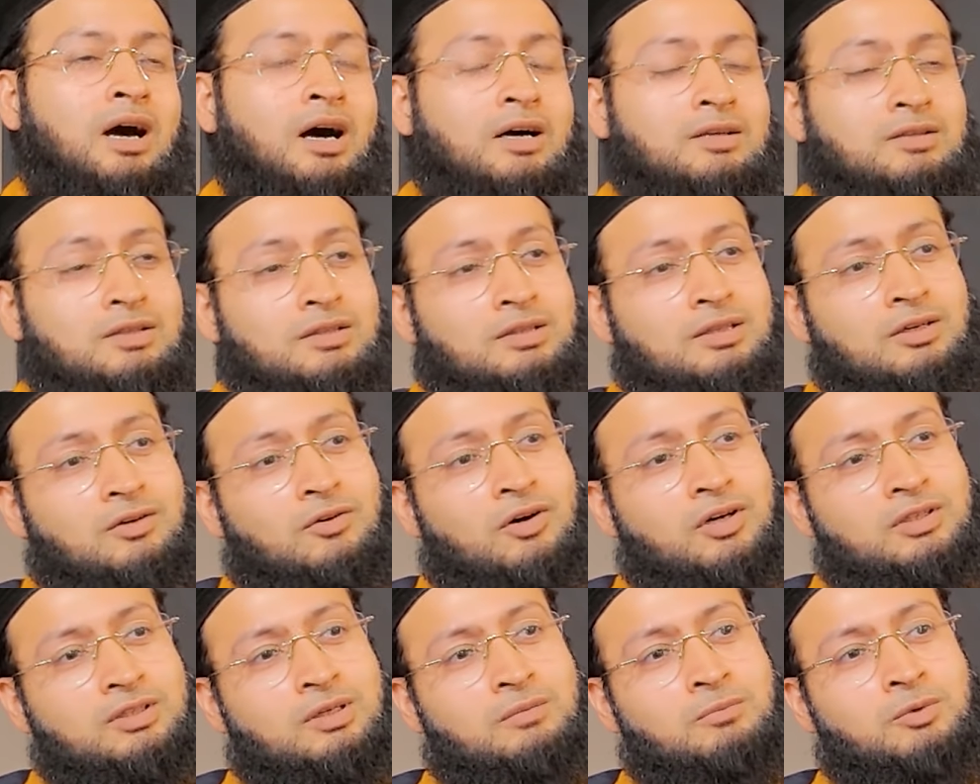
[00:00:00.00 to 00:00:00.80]
Hazrat
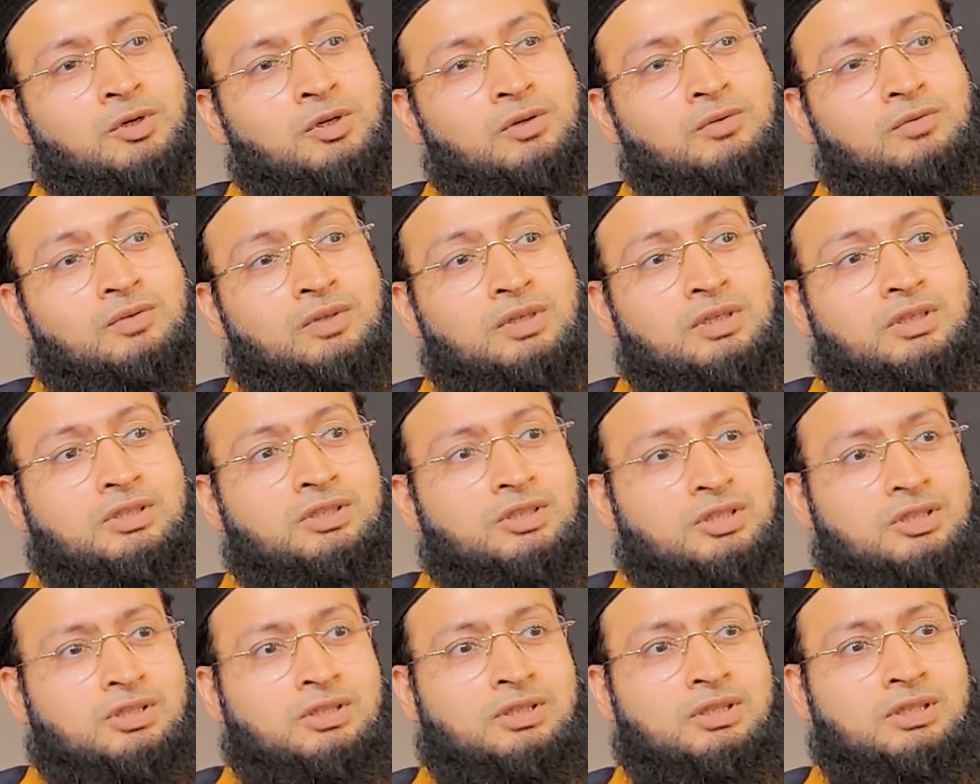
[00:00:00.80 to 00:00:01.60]
Khwaja Mu'inuddin
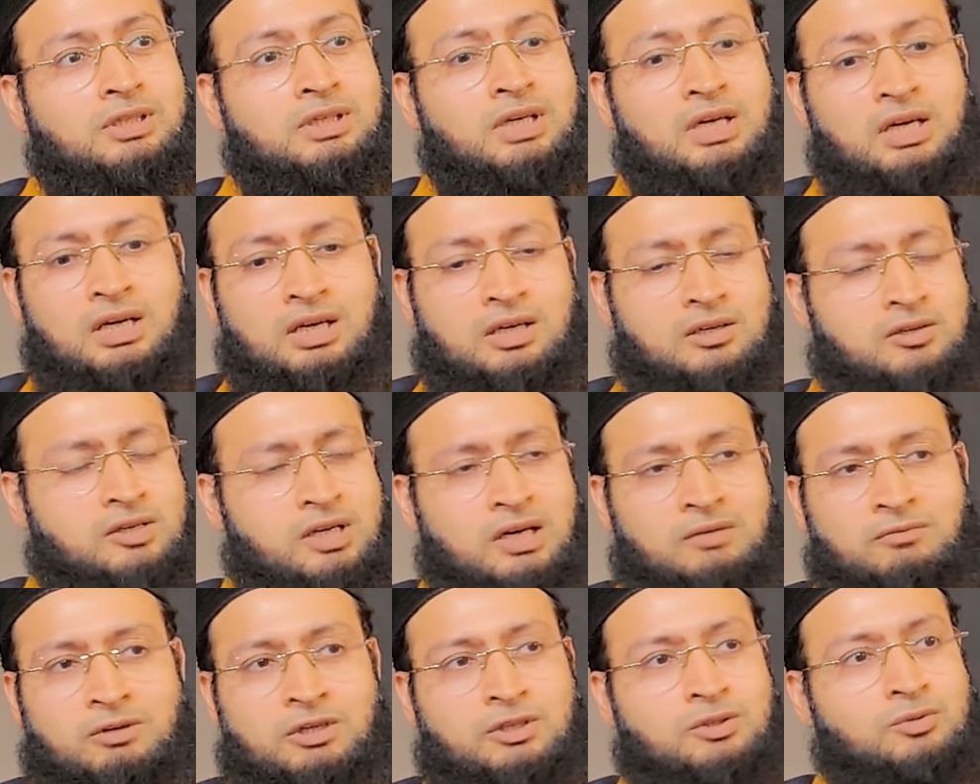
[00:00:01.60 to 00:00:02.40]
Chishti
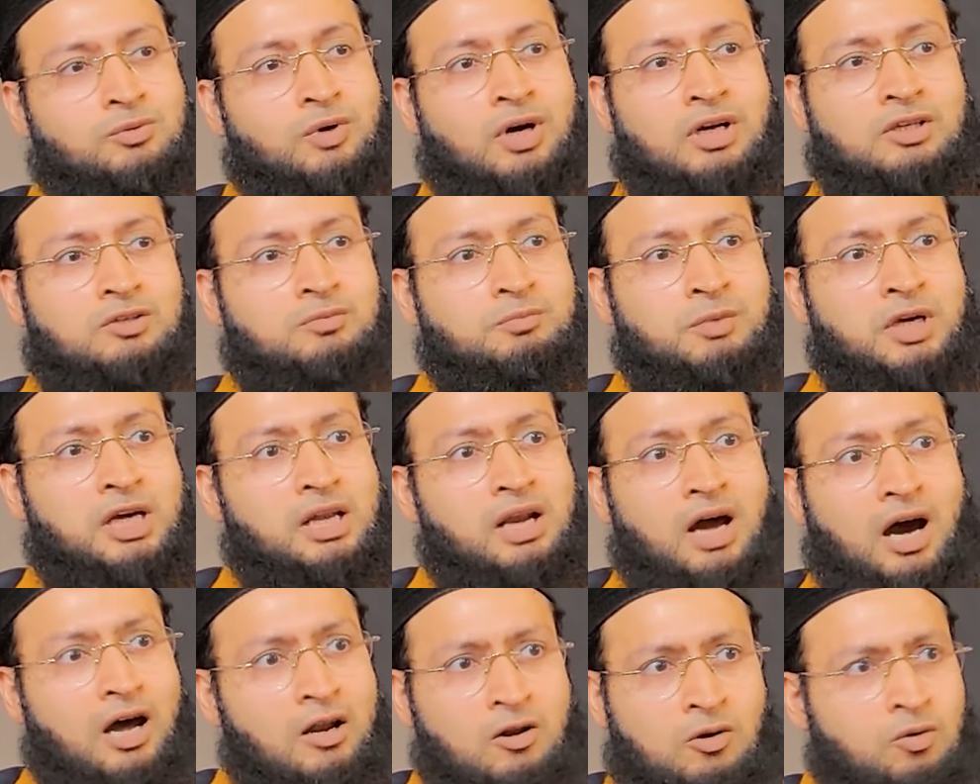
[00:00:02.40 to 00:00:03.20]
traveled to
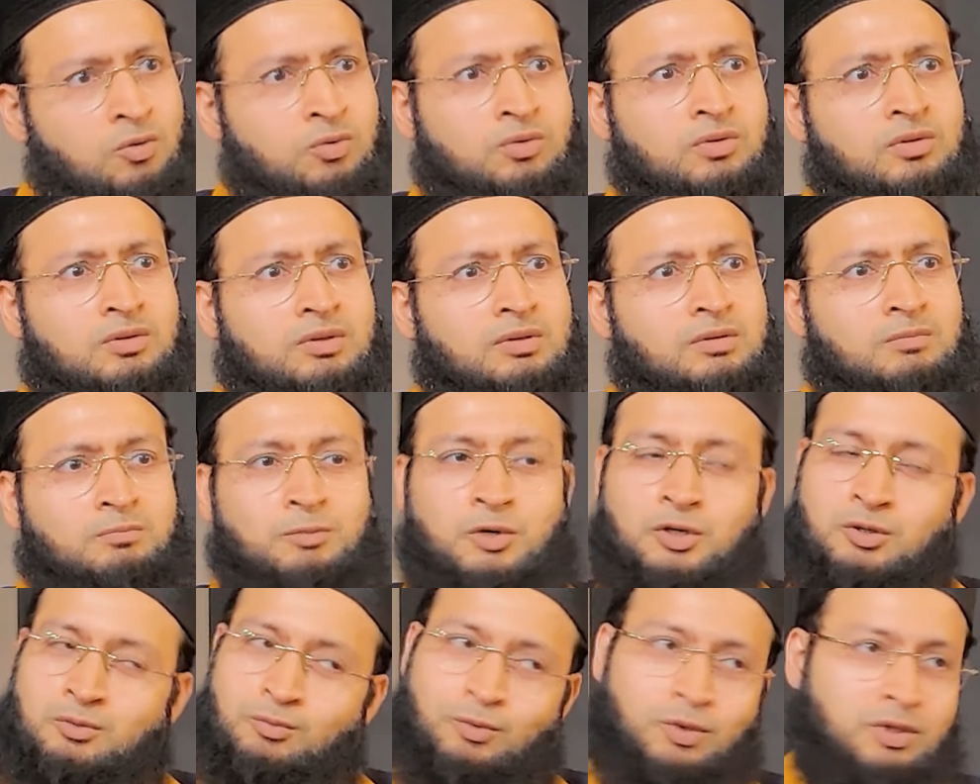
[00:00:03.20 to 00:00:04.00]
Ajmer alone,
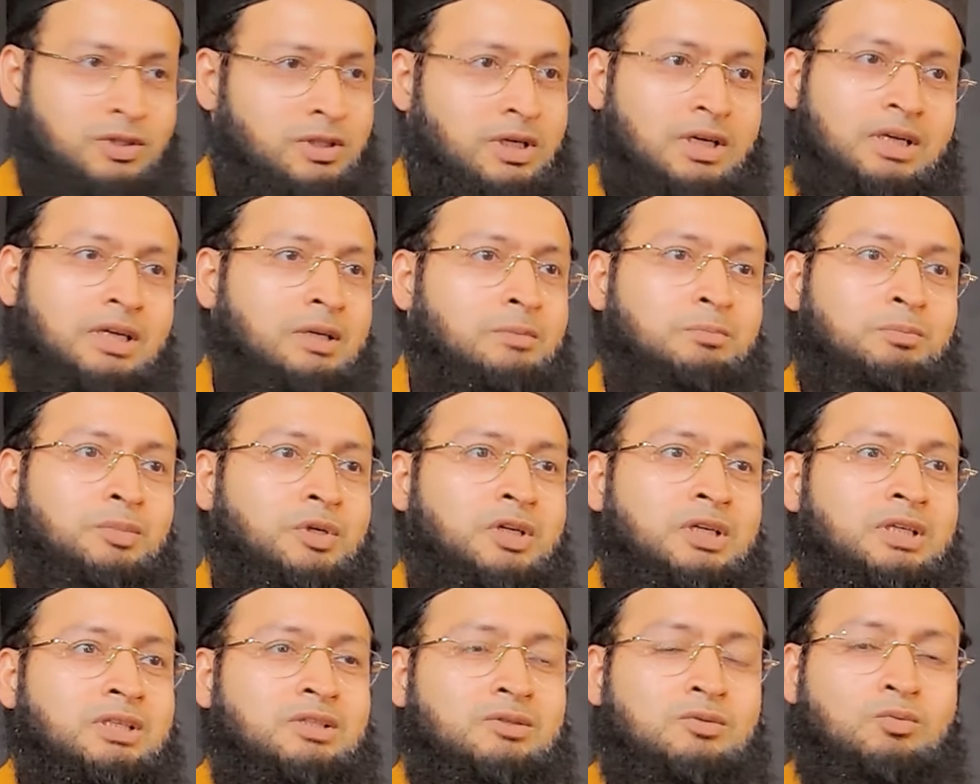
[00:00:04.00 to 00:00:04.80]
but was in
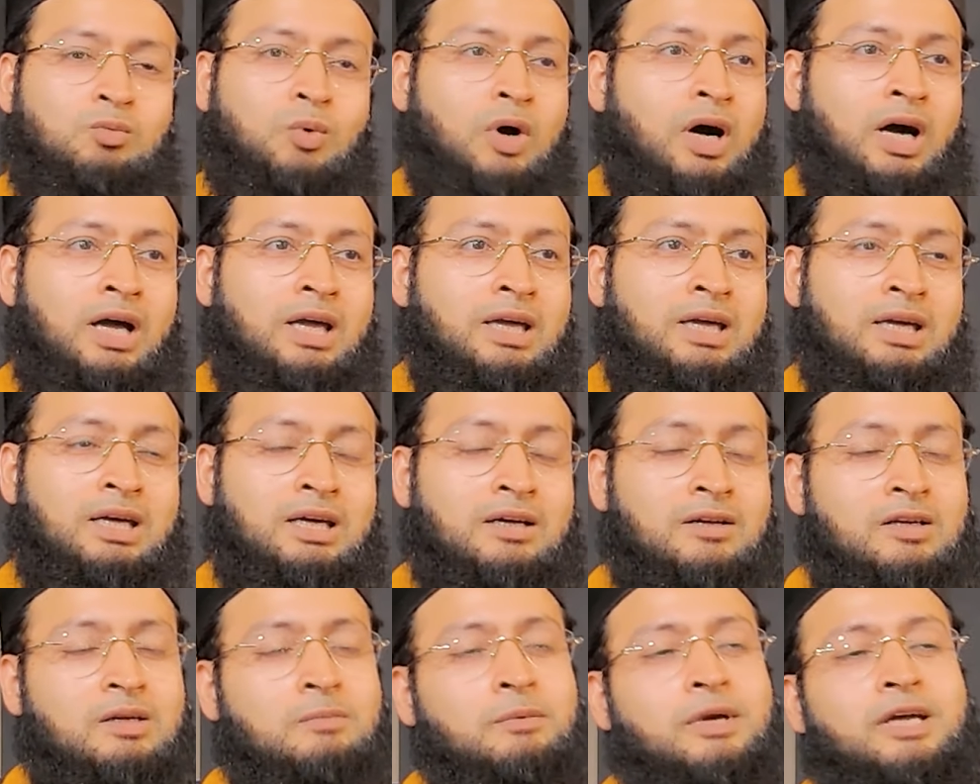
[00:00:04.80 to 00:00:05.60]
peace. Why?
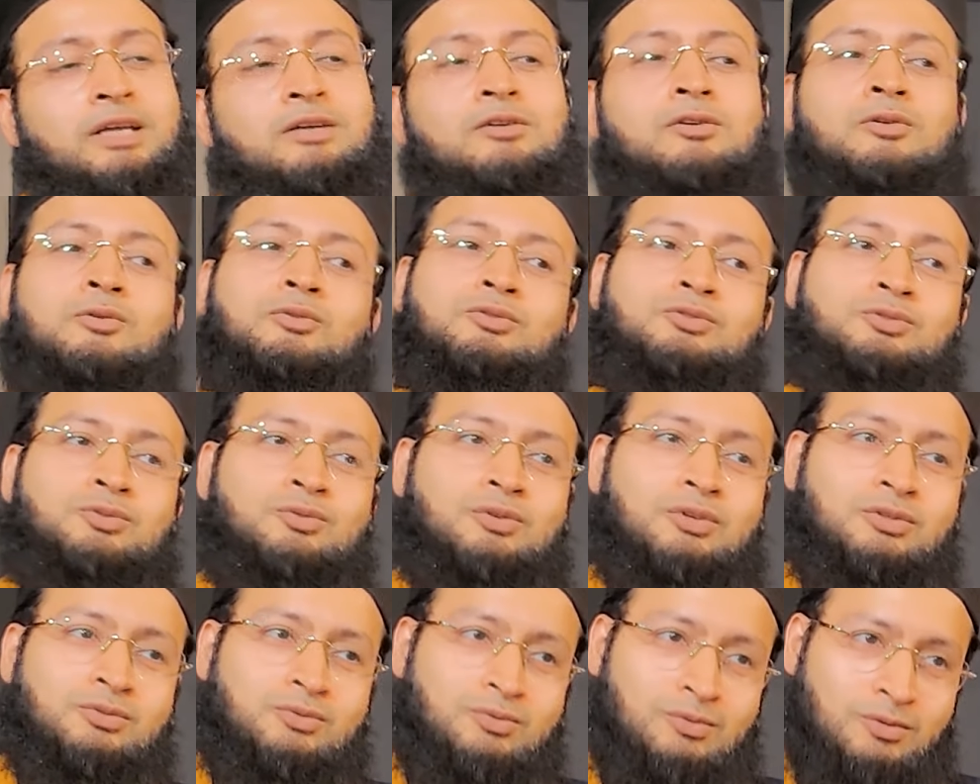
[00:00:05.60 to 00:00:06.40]
Remain close
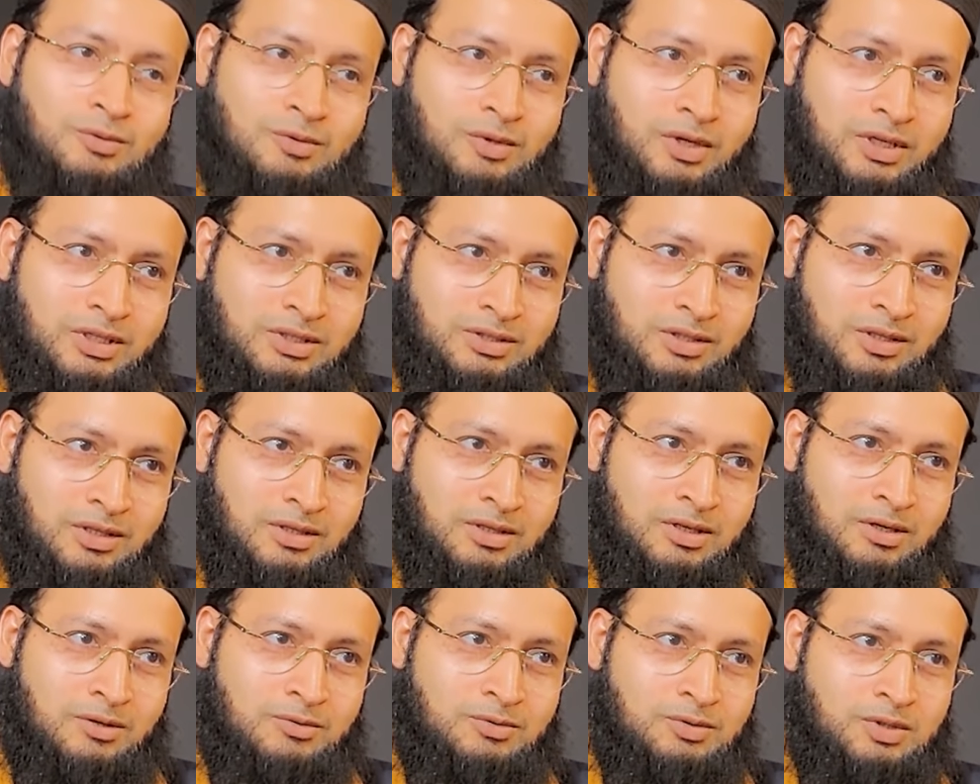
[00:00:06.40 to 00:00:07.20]
to Rasulullah
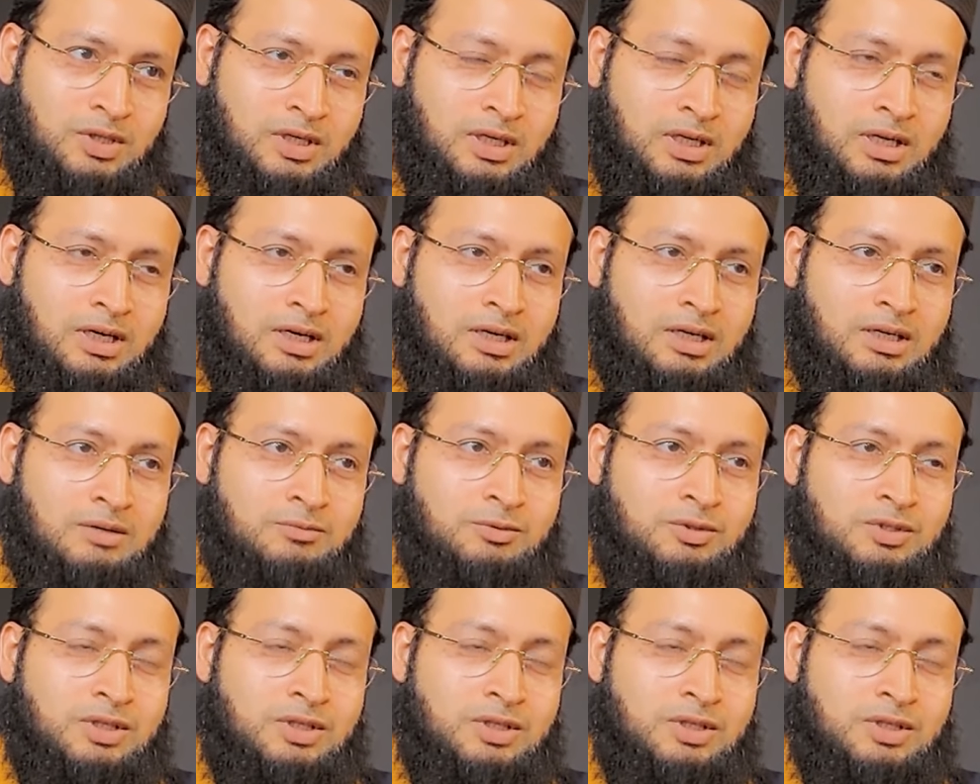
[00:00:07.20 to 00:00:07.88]
sallallahu ta'ala alayhi